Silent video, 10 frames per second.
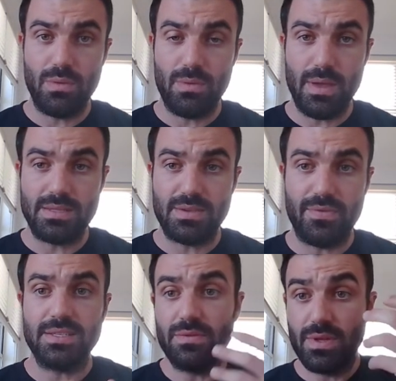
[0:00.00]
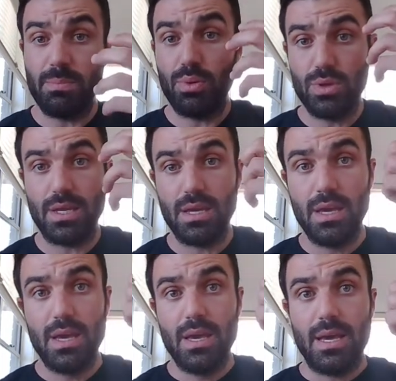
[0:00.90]
it's effectively pulling
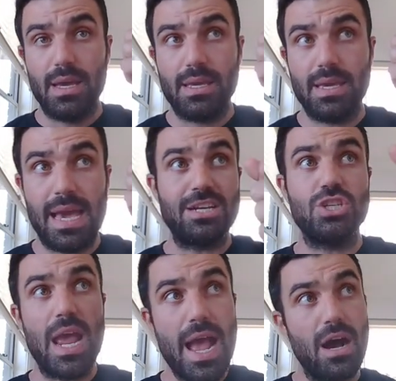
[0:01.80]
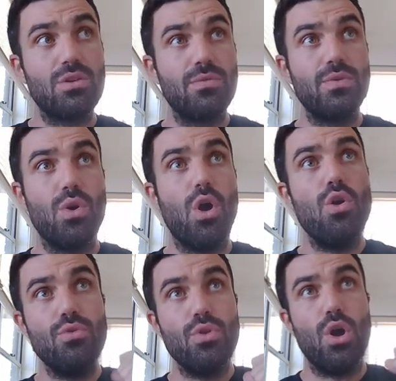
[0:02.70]
cash out of your
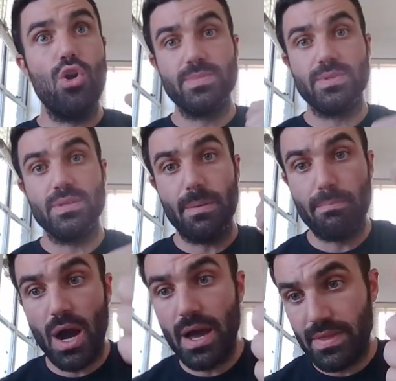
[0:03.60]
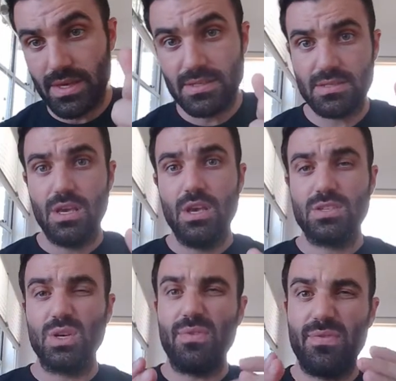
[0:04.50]
own home to then buy this.
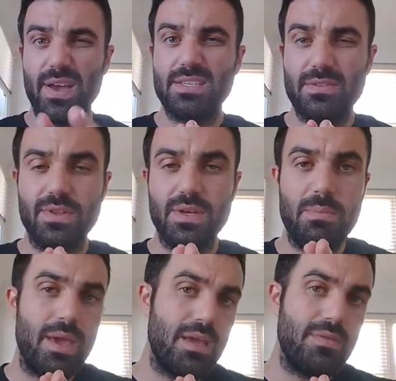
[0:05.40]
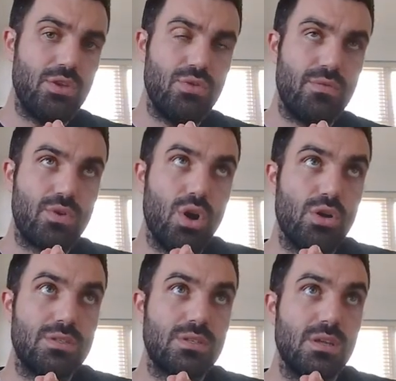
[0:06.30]
So it effectively means that you're
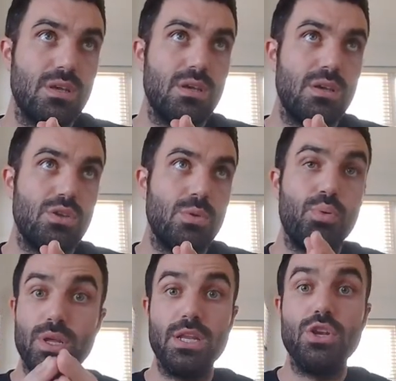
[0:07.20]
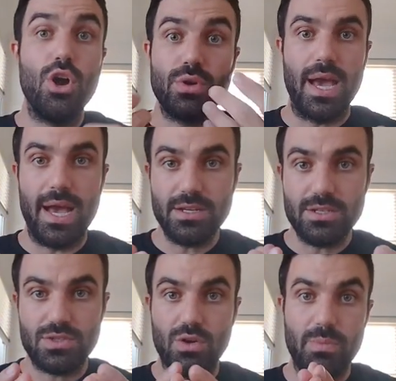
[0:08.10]
putting in no
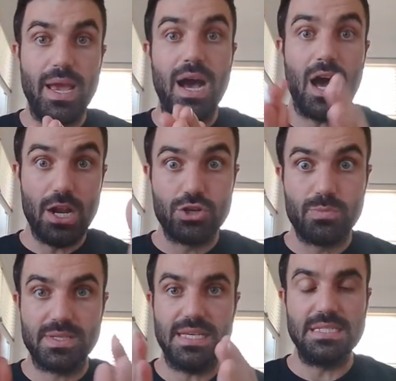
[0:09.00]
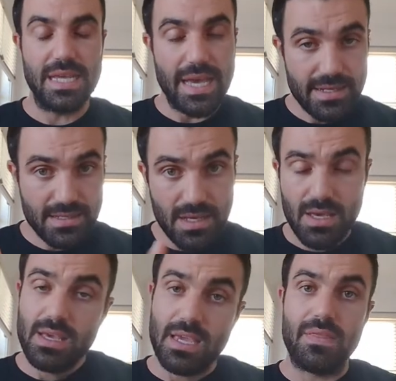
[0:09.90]
cash, so it would be 100% debt.
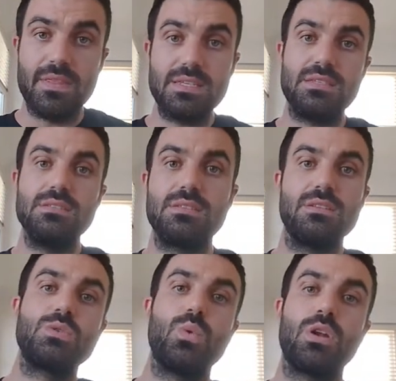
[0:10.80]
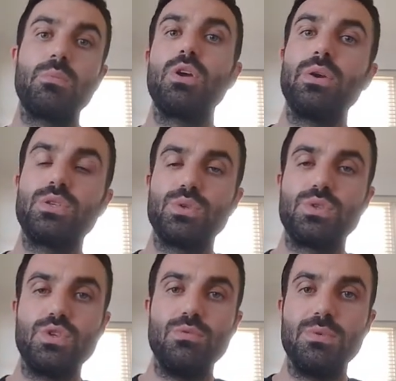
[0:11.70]
In this instance, what I'm going to
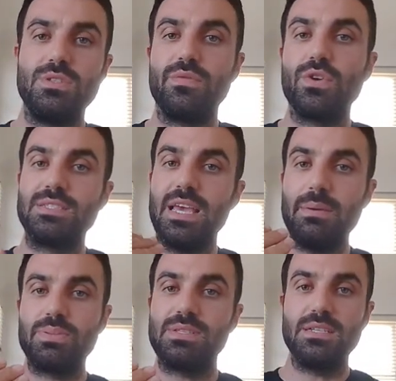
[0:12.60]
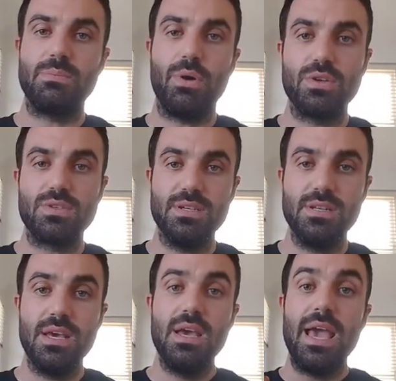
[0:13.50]
assume is you've got a 10%
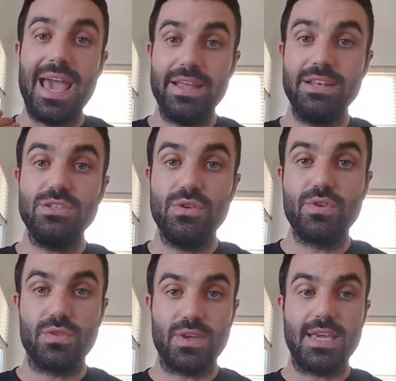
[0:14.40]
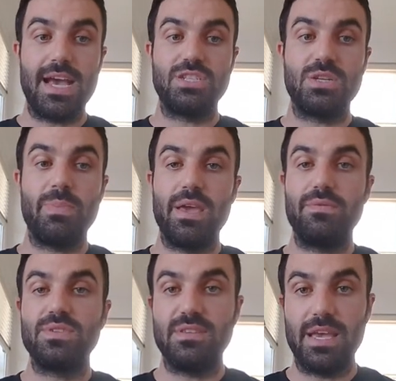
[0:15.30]
deposit and you've got the cash to pay
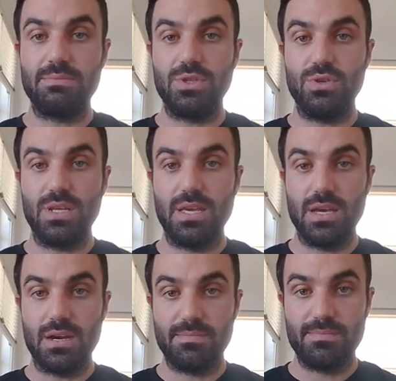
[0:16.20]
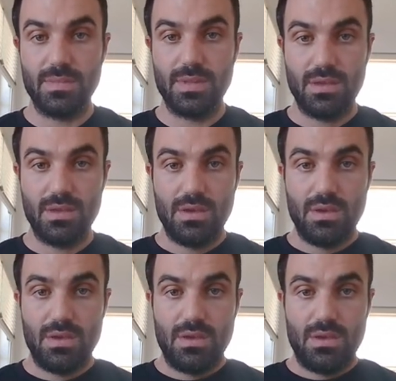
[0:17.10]
for stamp duty here.
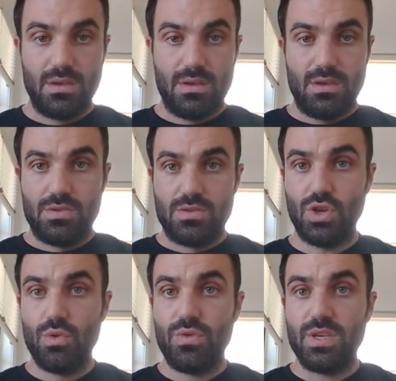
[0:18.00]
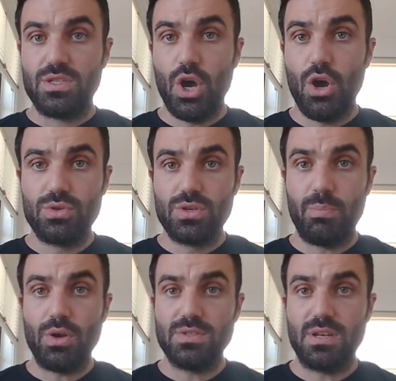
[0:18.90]
So the total
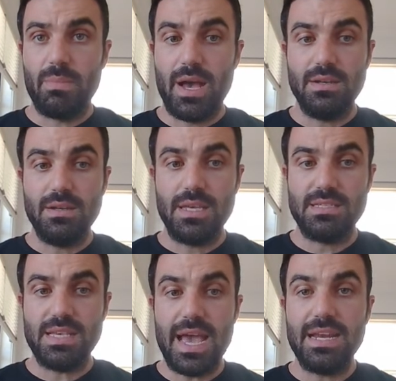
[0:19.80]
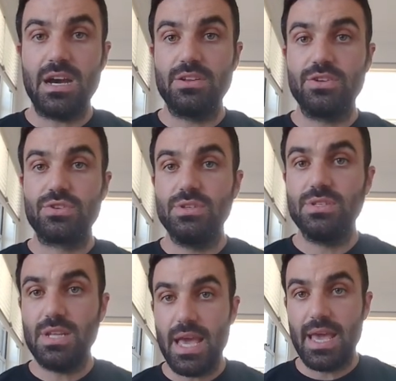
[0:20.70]
deposit amount is
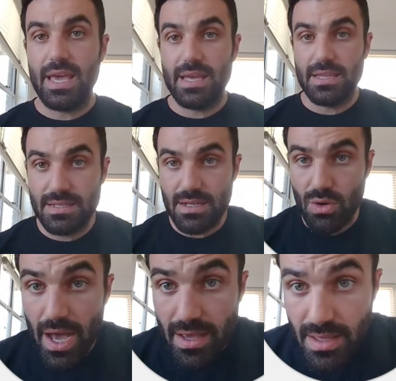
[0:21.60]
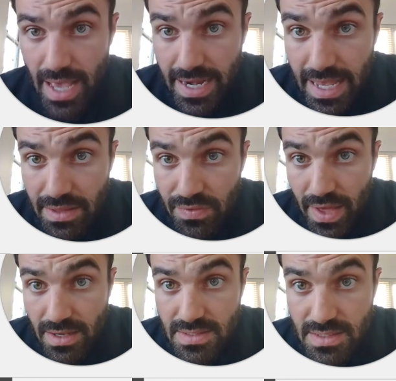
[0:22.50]

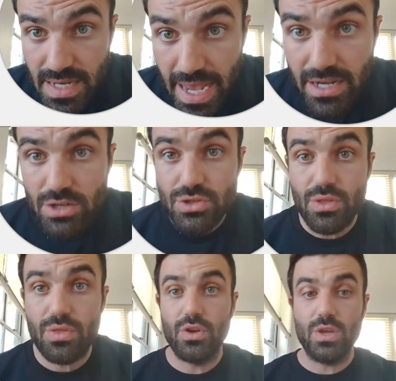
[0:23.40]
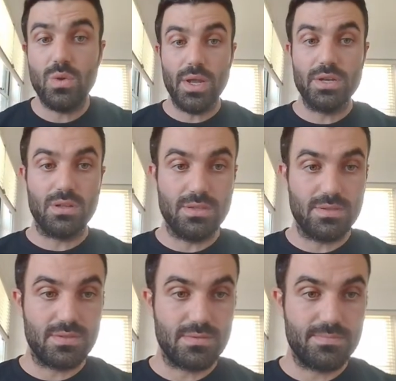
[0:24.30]

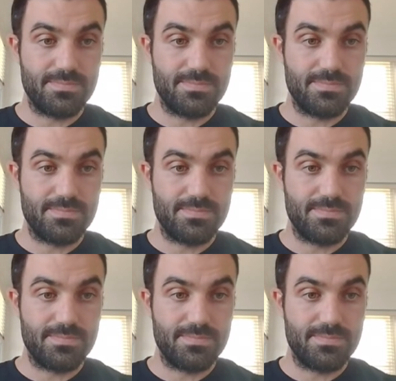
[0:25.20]
$88,831.